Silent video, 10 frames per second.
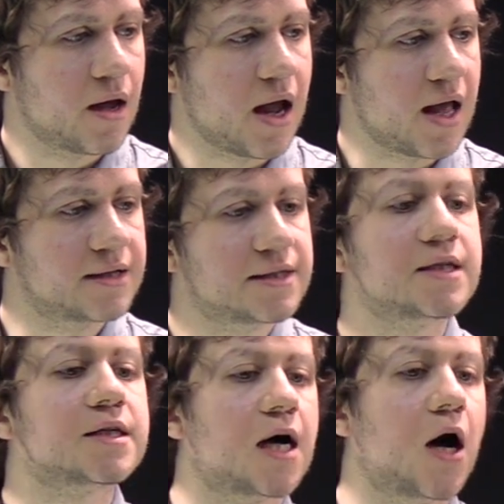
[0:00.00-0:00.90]
And
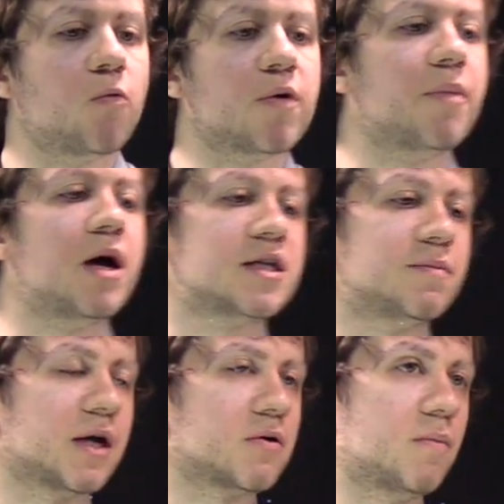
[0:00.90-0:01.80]
this is how we
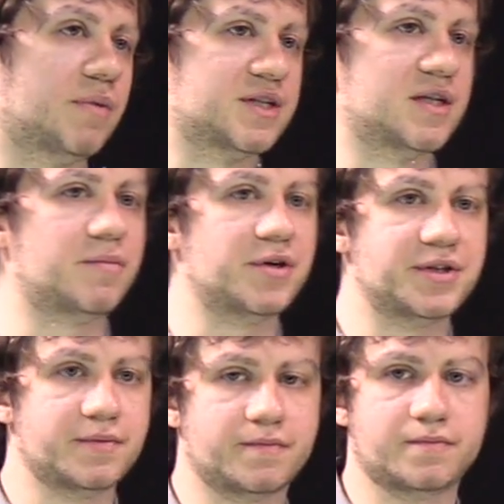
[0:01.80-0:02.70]
multiply complex numbers.